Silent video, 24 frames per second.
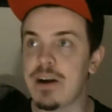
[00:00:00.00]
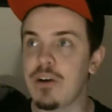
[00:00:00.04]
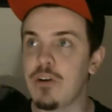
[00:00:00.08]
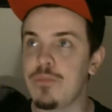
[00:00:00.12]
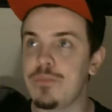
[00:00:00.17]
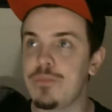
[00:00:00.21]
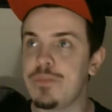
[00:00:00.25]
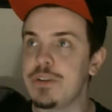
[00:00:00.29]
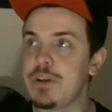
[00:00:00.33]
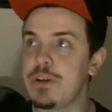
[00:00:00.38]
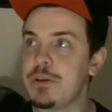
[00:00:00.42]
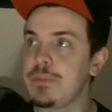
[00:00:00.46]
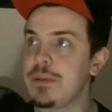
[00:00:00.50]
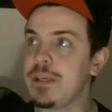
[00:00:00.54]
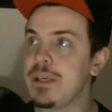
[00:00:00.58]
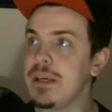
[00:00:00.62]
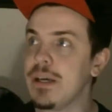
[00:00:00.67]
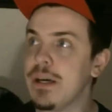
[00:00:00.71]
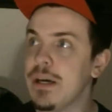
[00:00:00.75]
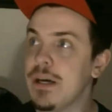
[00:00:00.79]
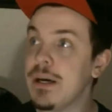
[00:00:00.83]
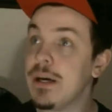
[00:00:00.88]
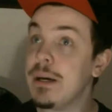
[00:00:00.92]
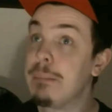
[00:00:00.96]
Hopefully it'll be
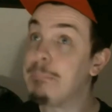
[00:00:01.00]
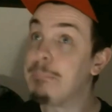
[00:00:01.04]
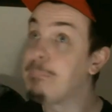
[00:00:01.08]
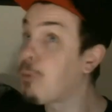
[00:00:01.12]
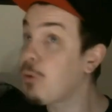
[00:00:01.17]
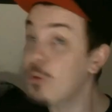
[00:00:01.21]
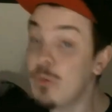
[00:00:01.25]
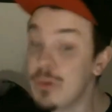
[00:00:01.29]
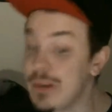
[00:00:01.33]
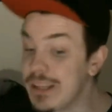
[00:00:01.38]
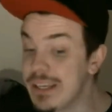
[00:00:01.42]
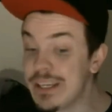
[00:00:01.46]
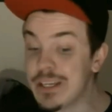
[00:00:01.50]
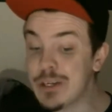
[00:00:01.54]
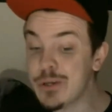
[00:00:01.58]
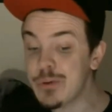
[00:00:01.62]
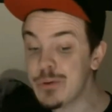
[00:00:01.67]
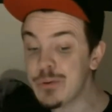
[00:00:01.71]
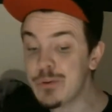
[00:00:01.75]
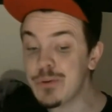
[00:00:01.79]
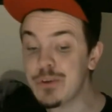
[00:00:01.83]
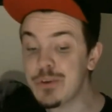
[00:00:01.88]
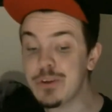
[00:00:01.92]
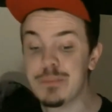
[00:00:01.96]
pretty
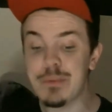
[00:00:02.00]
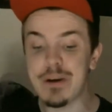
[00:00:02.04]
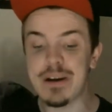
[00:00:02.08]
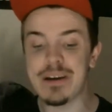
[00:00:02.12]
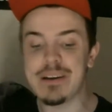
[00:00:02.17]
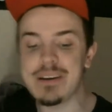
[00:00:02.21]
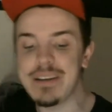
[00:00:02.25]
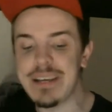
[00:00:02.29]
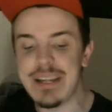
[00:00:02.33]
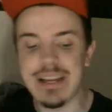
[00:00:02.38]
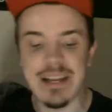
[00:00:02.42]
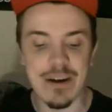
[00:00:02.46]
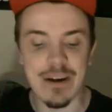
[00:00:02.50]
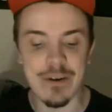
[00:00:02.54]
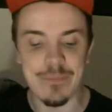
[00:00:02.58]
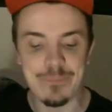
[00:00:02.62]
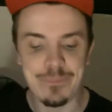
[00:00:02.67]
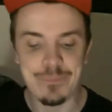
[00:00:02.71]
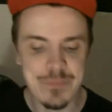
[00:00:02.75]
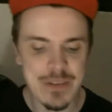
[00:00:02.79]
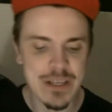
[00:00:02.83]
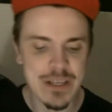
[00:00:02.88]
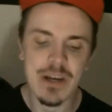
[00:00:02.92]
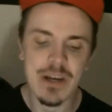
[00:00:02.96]
cool, but you know,
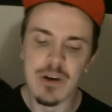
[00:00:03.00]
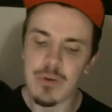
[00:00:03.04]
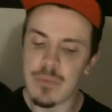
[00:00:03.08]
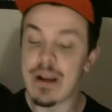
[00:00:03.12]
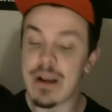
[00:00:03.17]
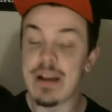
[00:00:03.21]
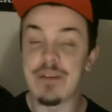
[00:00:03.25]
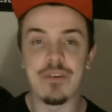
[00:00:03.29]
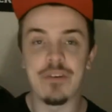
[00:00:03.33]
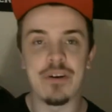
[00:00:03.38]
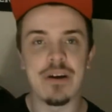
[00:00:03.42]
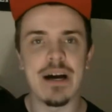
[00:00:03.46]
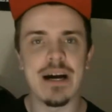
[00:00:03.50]
whatever.